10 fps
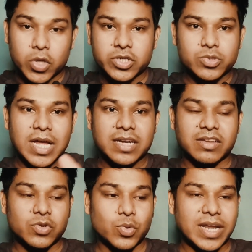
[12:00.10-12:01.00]
according to
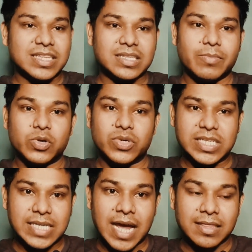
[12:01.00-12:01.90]
that, you can easily be able to
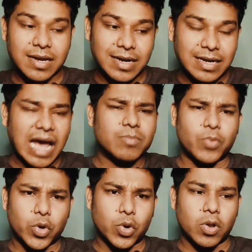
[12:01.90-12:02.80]
design the entire
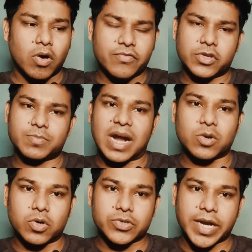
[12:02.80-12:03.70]
protocol of your
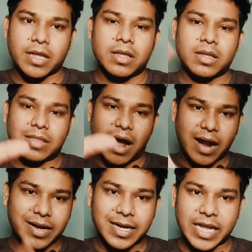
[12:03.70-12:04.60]
smart contract, the
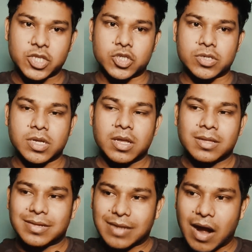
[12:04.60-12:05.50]
architecture,
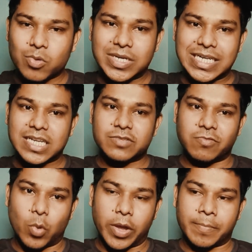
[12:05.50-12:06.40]
that how data is
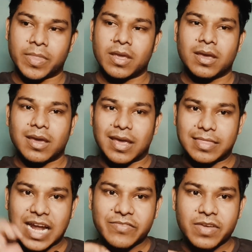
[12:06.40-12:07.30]
flowing.
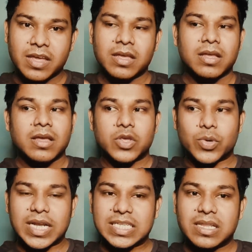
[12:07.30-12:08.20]
In that way,
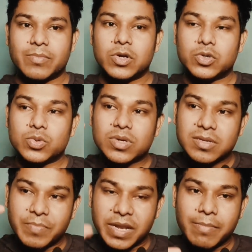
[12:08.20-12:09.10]
you can easily able to
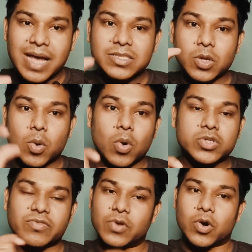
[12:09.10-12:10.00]
minimize the
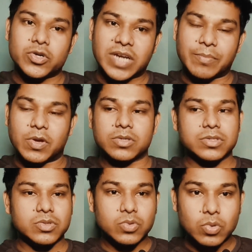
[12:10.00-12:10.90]
cost of the contract,
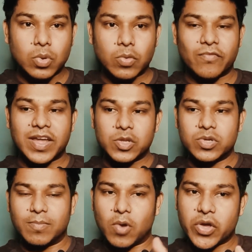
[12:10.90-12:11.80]
because you know when
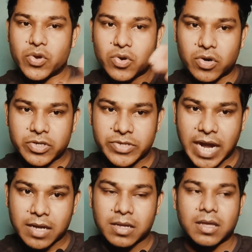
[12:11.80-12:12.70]
you deploy your
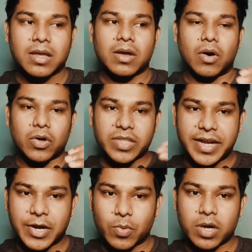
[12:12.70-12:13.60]
contract on
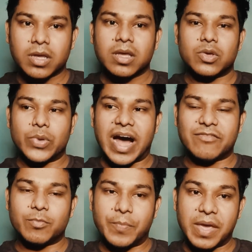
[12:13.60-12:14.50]
the network, you
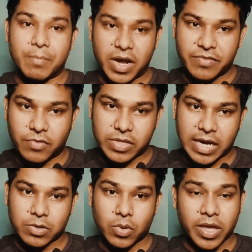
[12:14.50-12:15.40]
have to pay money for
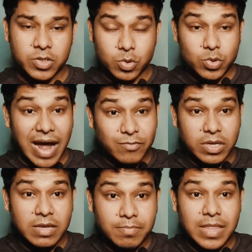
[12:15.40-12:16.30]
that, okay? So you have
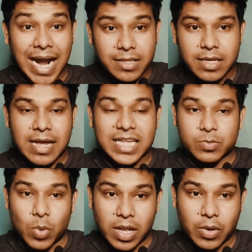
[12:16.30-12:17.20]
to keep that thing
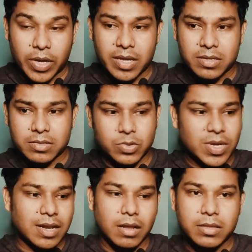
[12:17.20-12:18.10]
as well, okay?
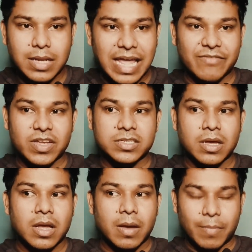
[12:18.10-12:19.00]
You can learn the
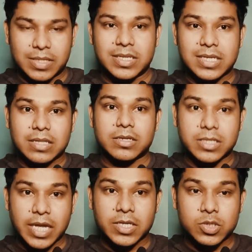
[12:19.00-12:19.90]
language, but these are the
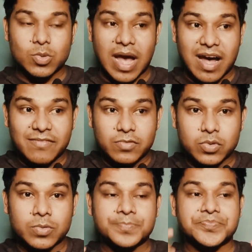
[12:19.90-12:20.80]
things you have
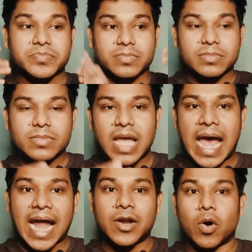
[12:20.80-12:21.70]
to
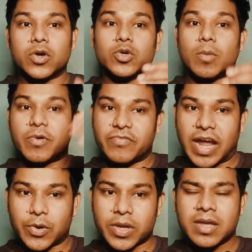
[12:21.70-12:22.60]
add on top of
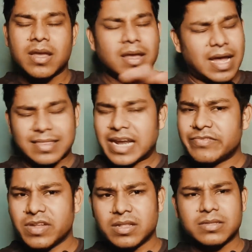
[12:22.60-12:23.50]
that, okay? And
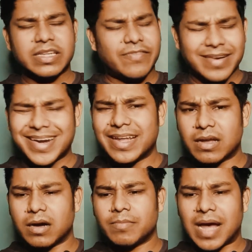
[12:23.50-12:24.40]
that will
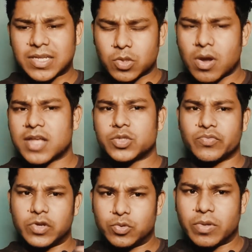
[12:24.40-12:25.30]
definitely come as long as
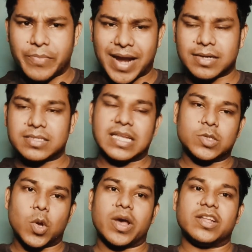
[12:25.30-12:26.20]
you will do the practice,
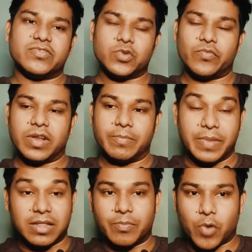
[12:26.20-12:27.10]
as long as you will
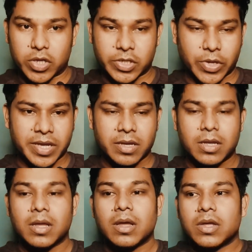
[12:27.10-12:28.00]
build the project, okay?
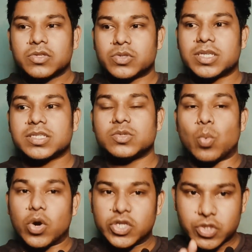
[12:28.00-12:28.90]
So this is
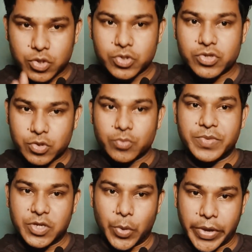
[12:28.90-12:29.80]
what should you
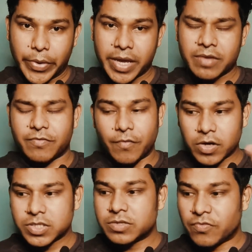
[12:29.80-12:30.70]
be doing, okay?
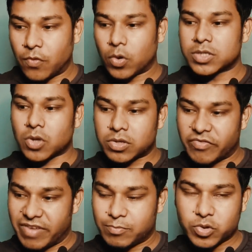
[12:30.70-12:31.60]
First, focus on
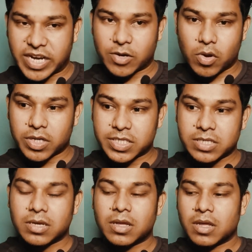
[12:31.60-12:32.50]
the Web2
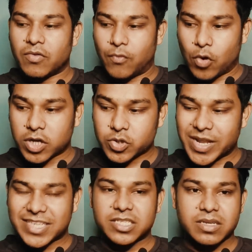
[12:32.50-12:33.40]
technology, focus
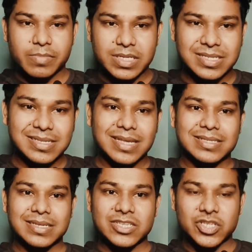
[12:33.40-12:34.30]
on HTML,
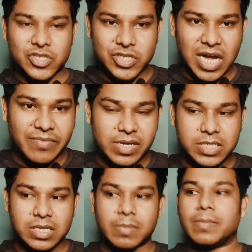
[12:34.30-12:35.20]
CSS,
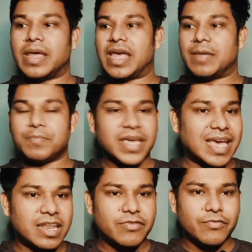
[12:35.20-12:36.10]
JavaScript,
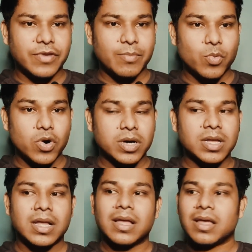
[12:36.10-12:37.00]
pick any
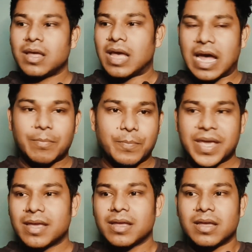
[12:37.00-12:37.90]
framework, and
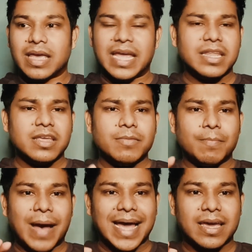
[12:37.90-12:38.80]
pick any
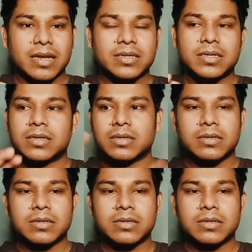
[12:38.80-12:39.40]
backend